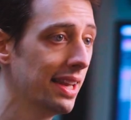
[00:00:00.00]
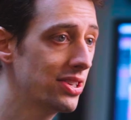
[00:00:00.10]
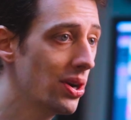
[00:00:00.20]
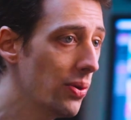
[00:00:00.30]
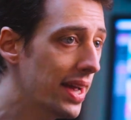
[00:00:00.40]

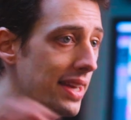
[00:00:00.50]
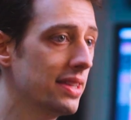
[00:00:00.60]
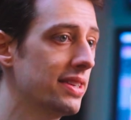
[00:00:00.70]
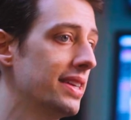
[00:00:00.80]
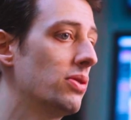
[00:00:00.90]
Let's go
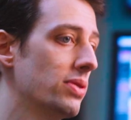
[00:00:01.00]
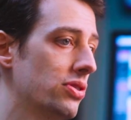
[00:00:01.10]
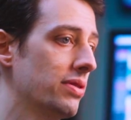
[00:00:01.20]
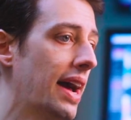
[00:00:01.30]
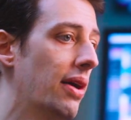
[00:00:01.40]
into the
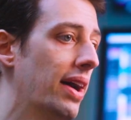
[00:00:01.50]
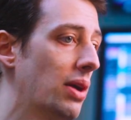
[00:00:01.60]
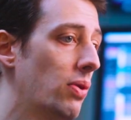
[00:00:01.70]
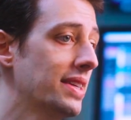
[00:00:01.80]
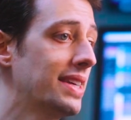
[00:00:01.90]
sequencer now, and
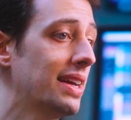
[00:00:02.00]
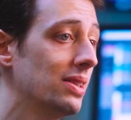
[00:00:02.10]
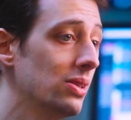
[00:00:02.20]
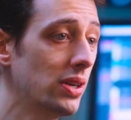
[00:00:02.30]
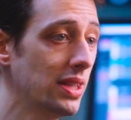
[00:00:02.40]
I want to take a
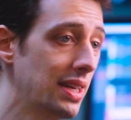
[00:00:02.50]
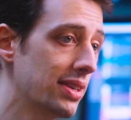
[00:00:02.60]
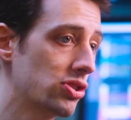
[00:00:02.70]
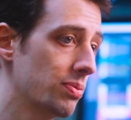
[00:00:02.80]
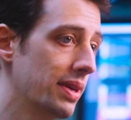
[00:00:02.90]
look at the
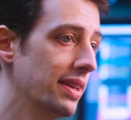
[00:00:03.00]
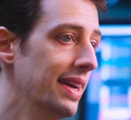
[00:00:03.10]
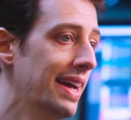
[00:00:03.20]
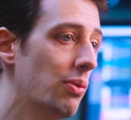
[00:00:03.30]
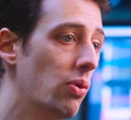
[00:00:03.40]
instrument
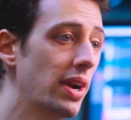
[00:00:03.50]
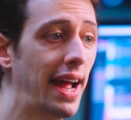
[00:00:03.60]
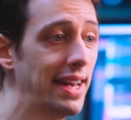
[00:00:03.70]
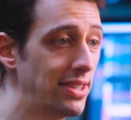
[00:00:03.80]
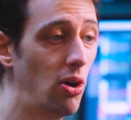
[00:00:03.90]
and what it
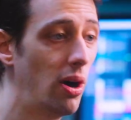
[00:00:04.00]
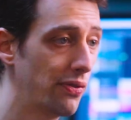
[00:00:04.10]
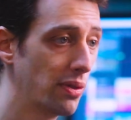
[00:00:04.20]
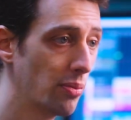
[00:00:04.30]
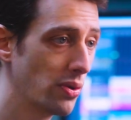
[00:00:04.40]
has to
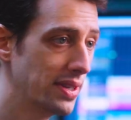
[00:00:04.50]
offer in more